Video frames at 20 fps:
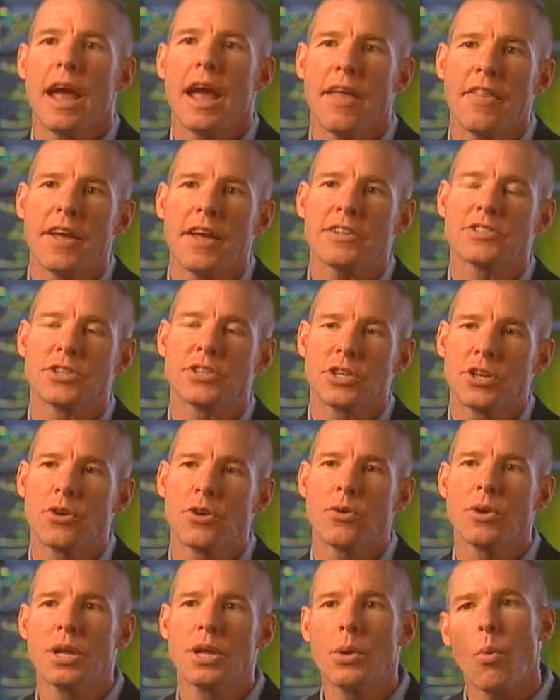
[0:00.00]
And that
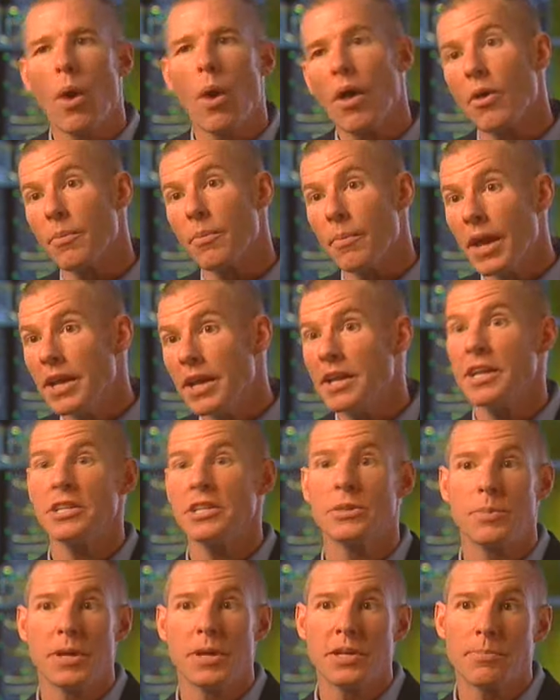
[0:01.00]
security, while it may
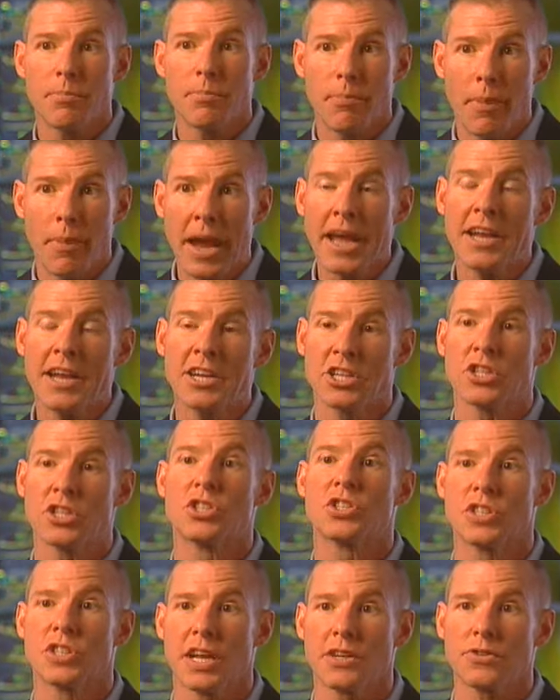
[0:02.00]
need to be
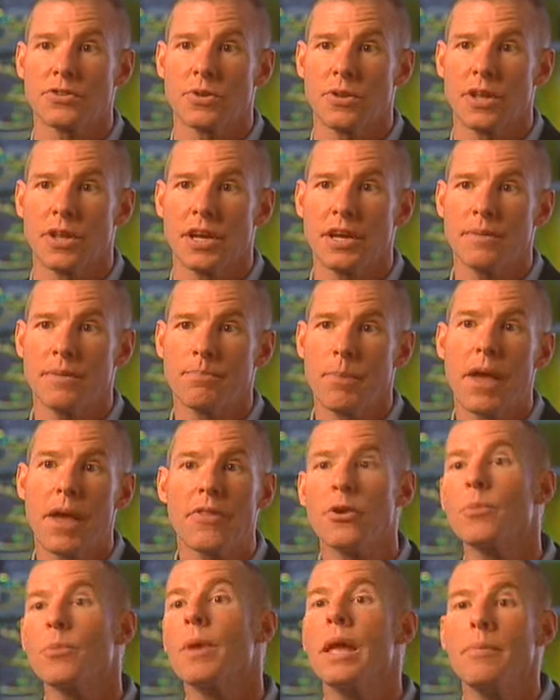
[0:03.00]
managed centrally,
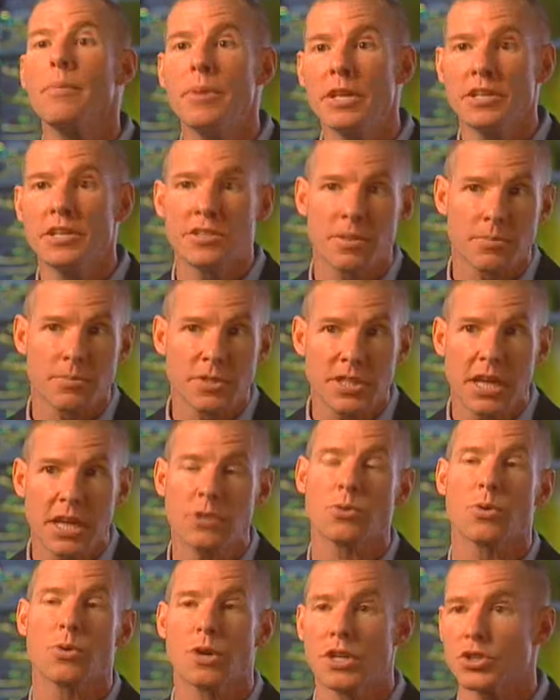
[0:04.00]
and there may be some
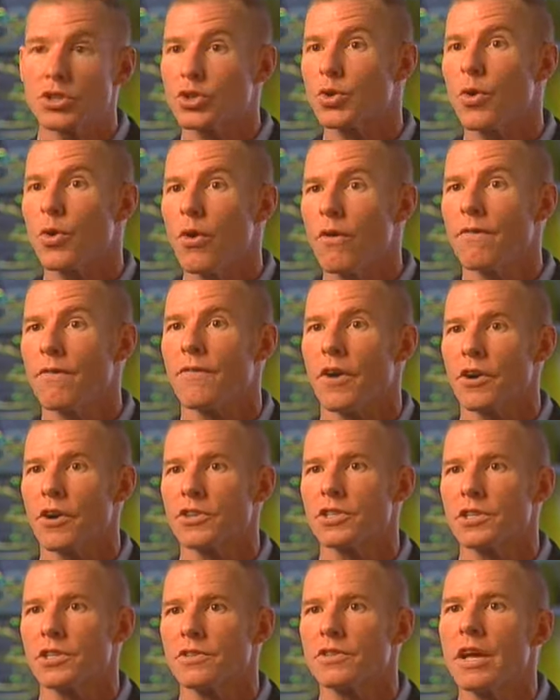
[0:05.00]
central control
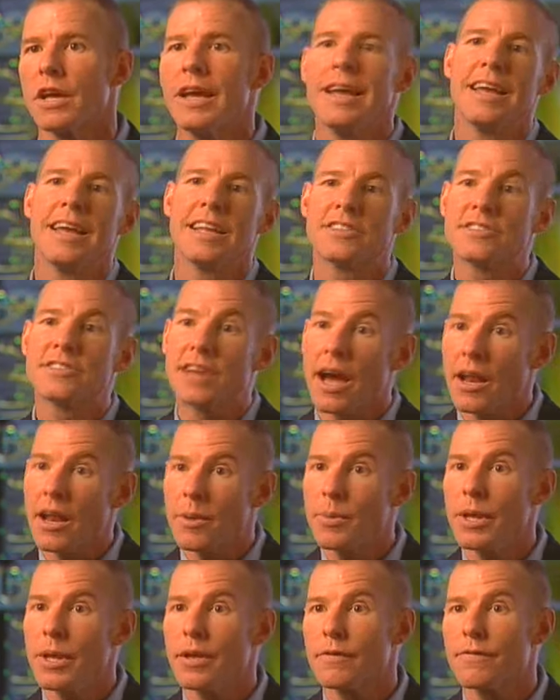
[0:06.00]
functions, it's got
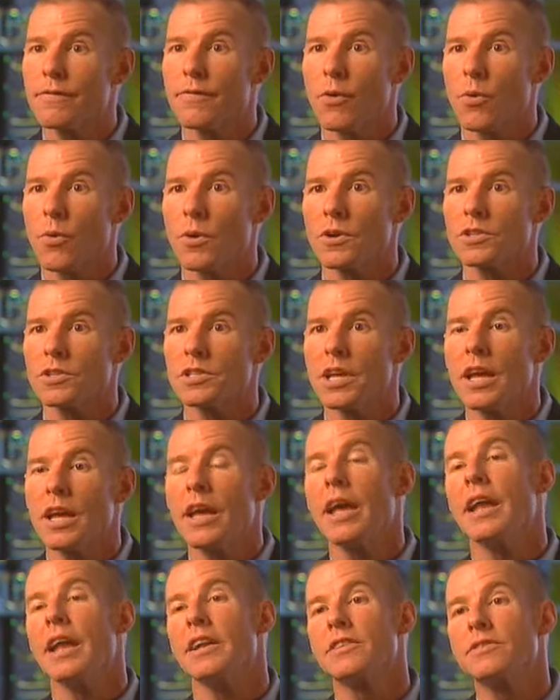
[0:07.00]
to be enforced,
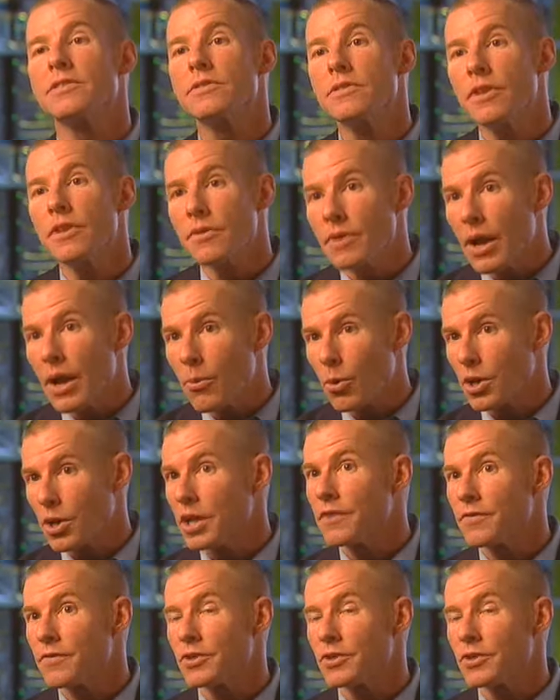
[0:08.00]
and the network